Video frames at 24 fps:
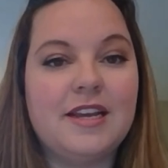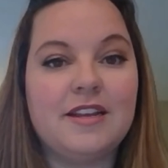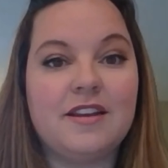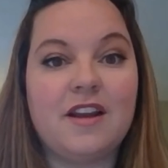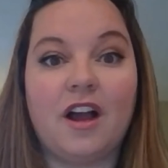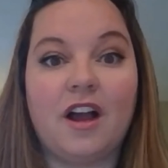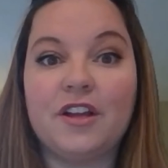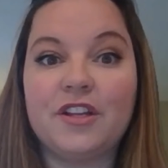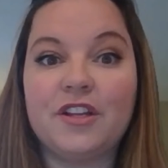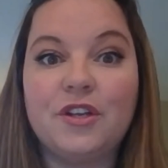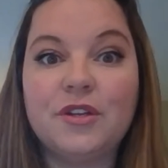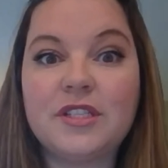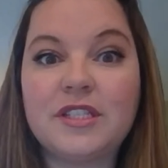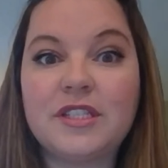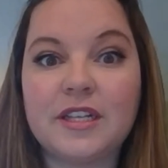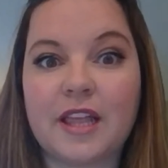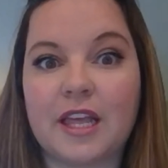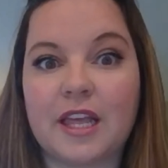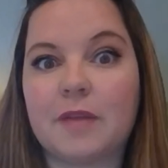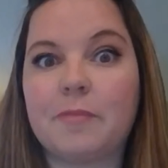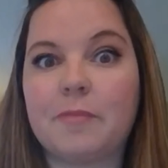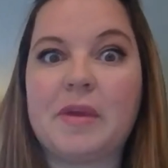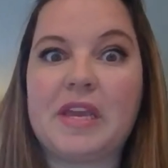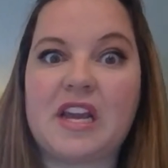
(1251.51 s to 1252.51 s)
not used to
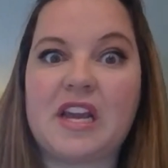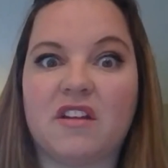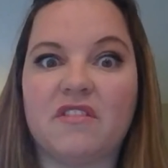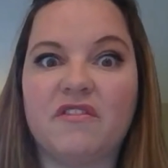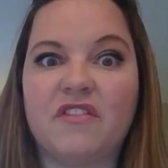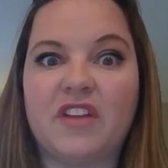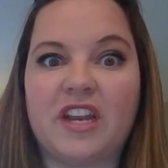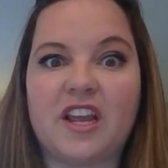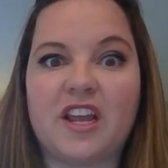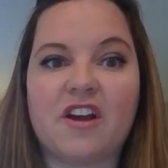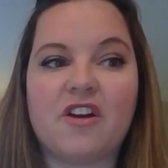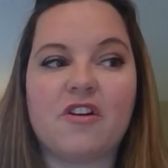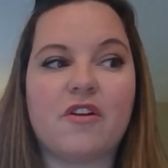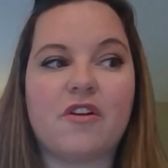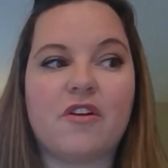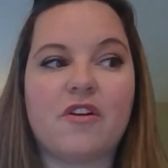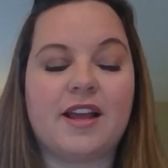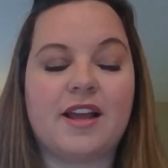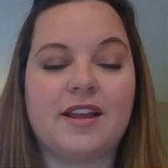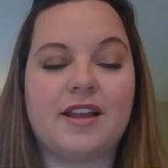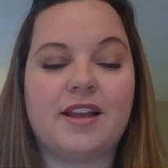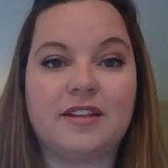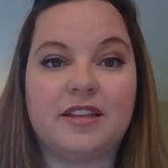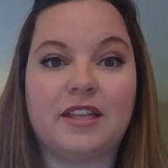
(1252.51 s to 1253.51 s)
like being on video
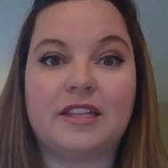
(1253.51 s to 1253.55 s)
and the